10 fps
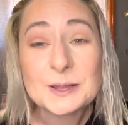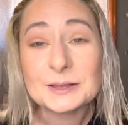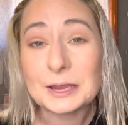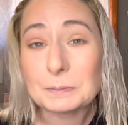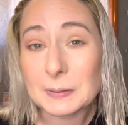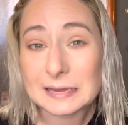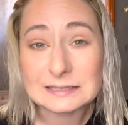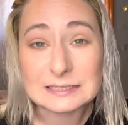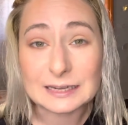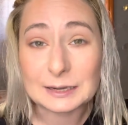like
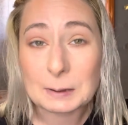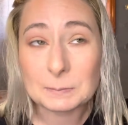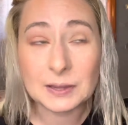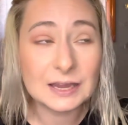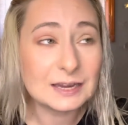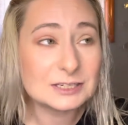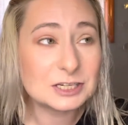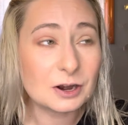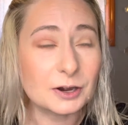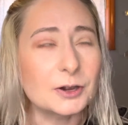basic peach,
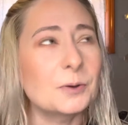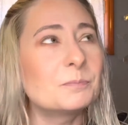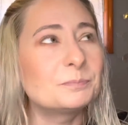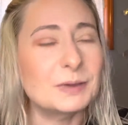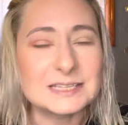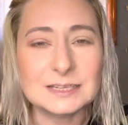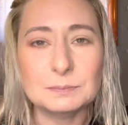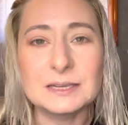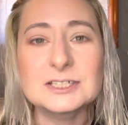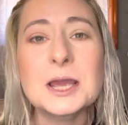or no, basic
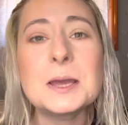peach,